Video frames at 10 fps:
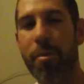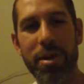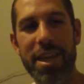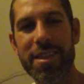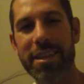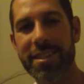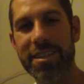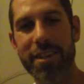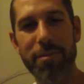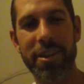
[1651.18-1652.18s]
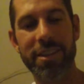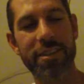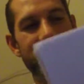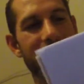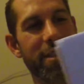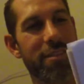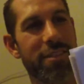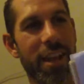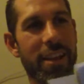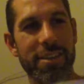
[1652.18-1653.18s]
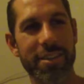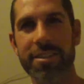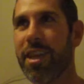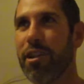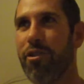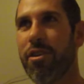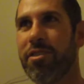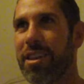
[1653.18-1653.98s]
But then they see something like this, and this is not a long thing.